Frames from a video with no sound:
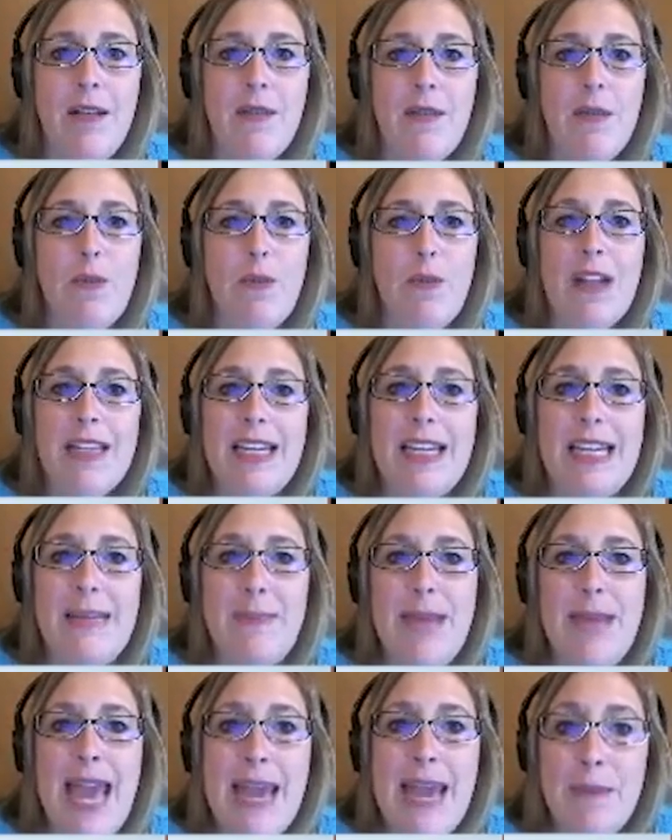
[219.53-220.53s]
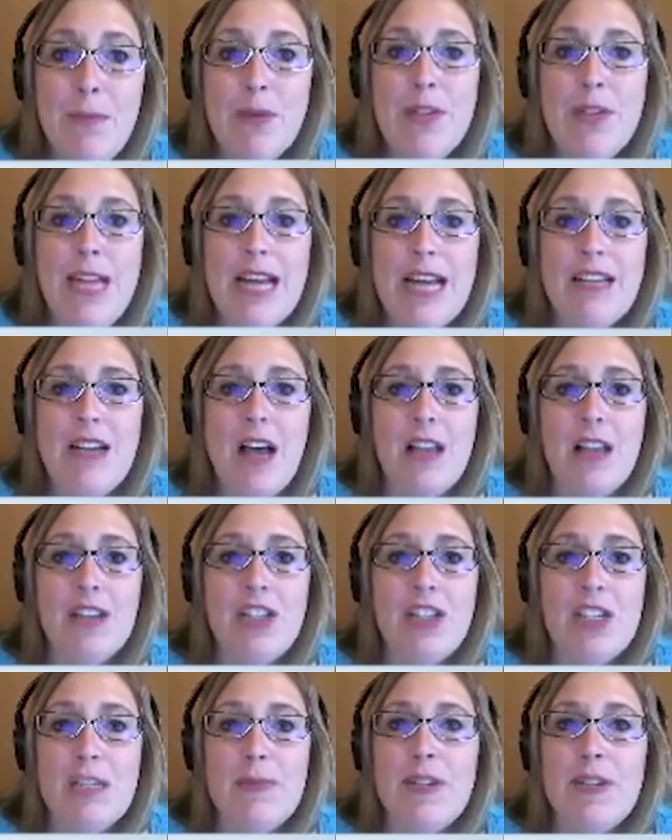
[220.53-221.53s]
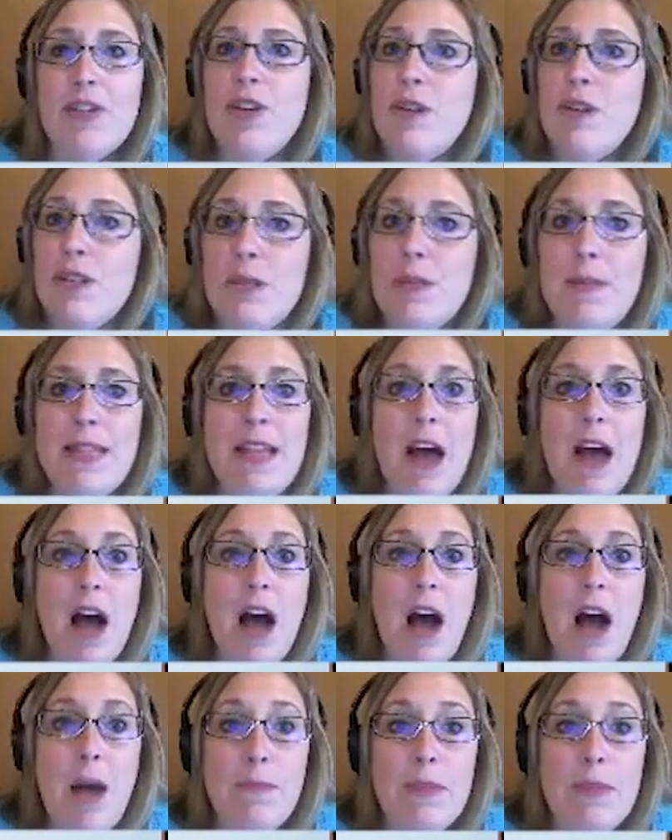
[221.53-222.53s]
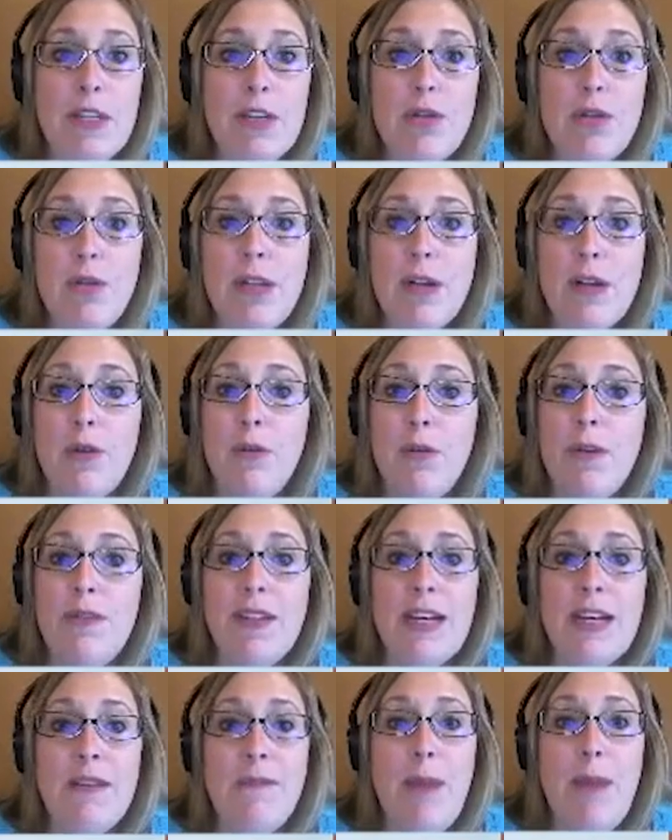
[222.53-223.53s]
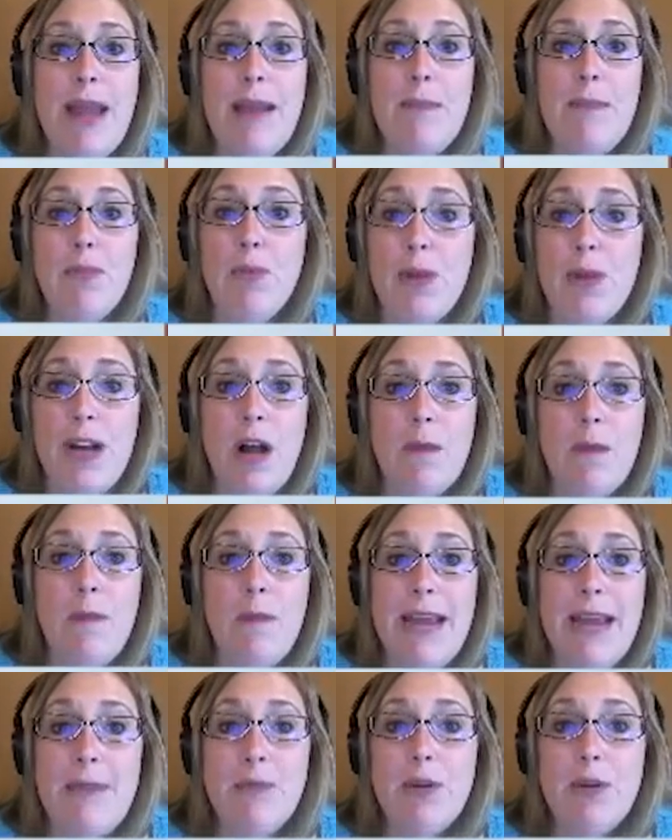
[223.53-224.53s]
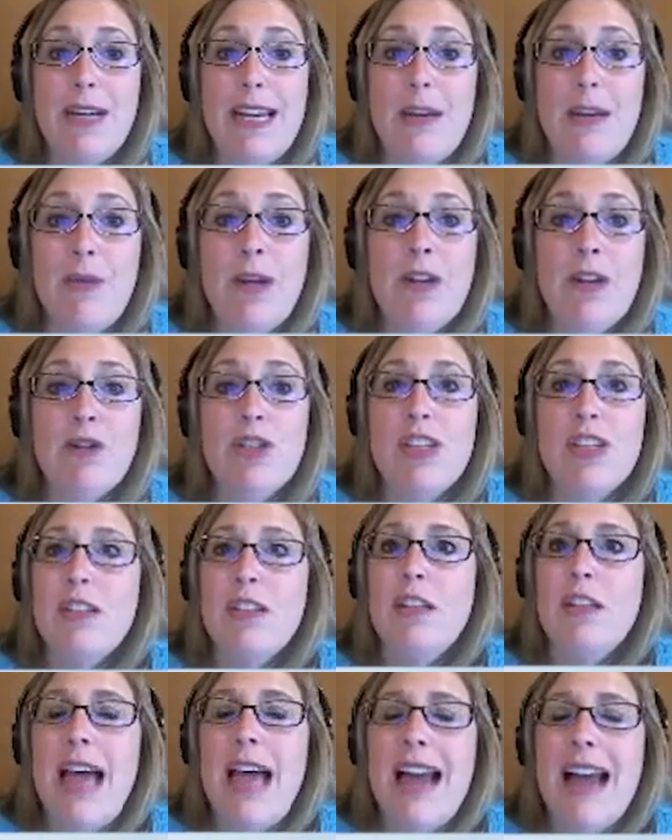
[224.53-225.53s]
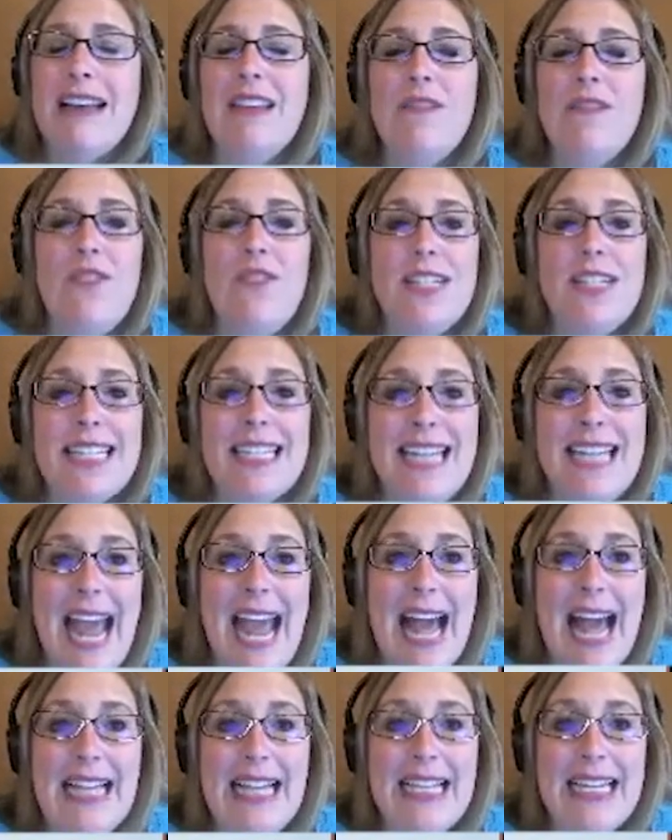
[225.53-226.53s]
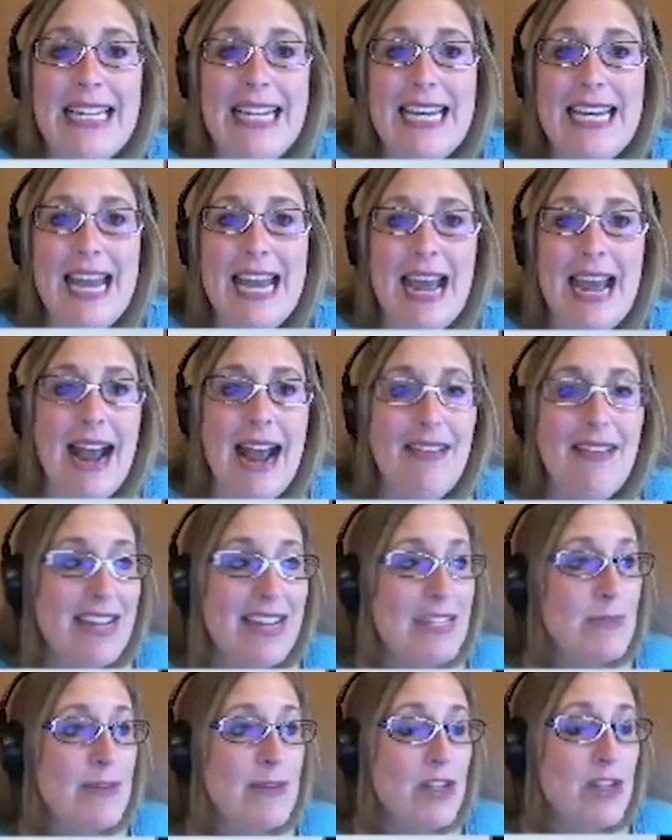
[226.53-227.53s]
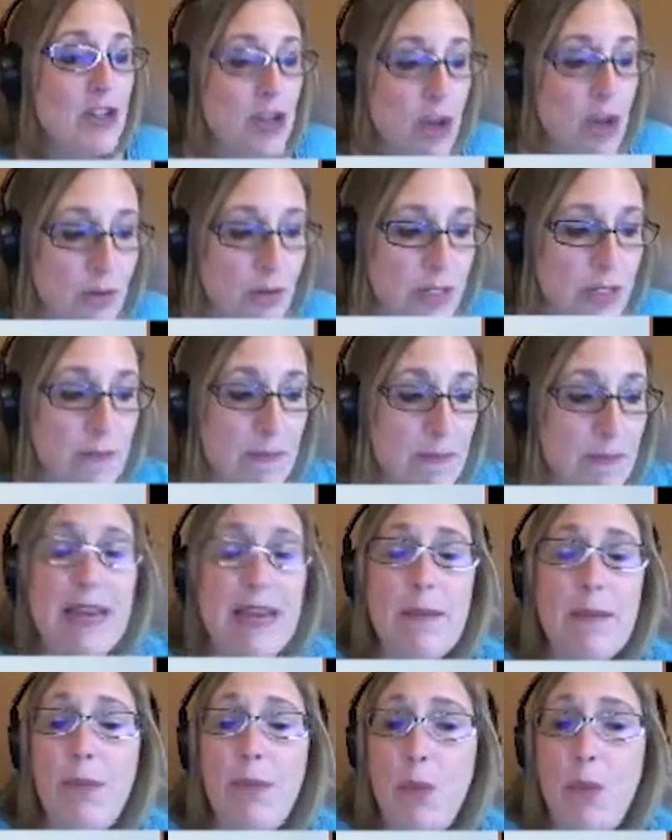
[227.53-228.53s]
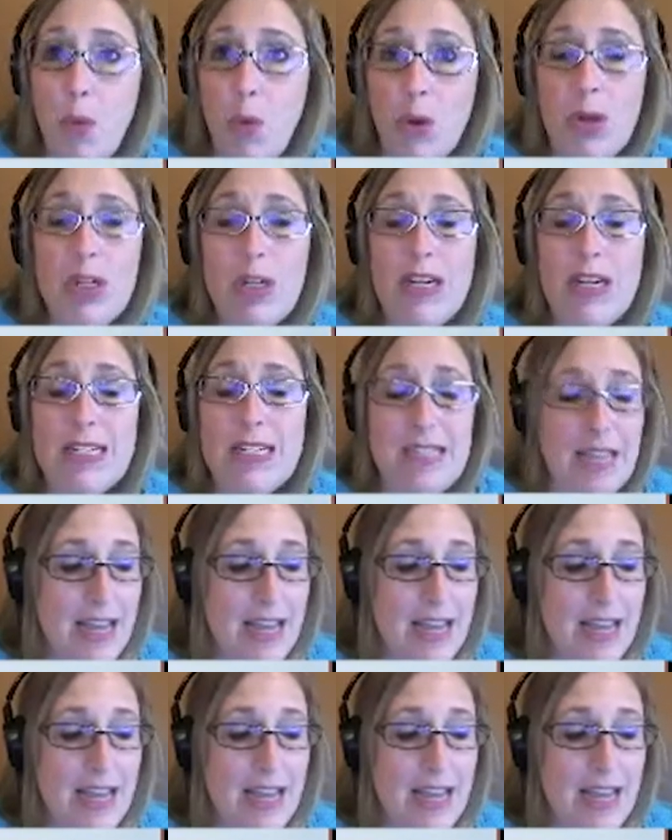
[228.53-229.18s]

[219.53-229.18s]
While e-paper technology has been shown to be the optical equivalent of print on paper, e-readers still lack the physicality that has been shown to be important.